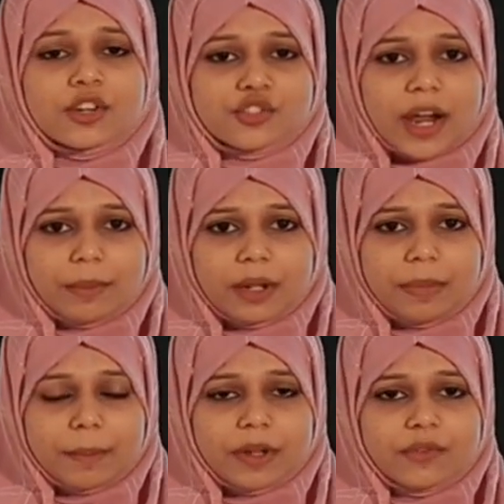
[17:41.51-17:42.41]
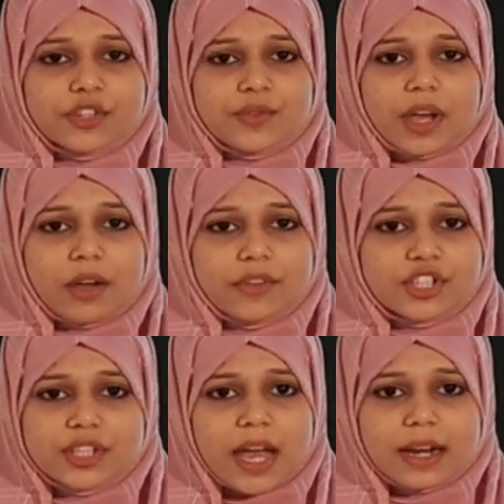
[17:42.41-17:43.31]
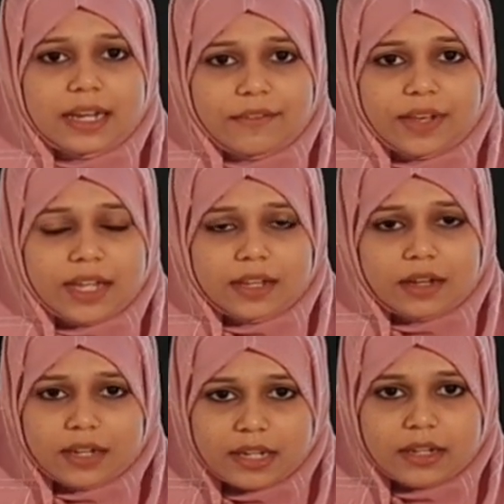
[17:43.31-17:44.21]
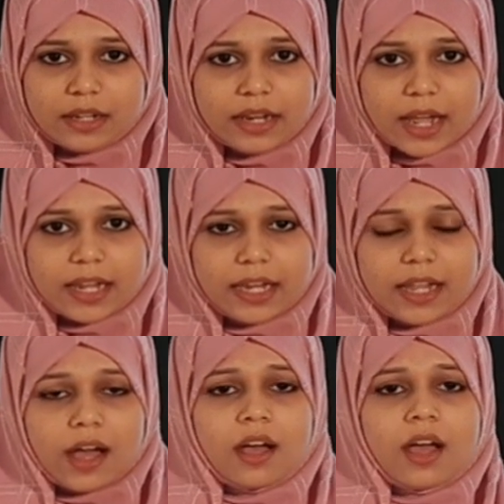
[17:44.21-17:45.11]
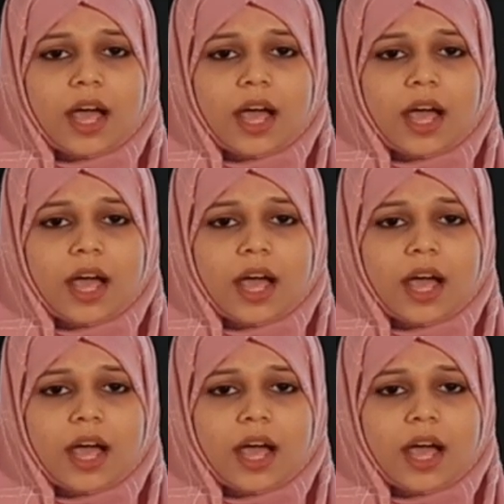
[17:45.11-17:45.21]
tribal people which they are living in an area,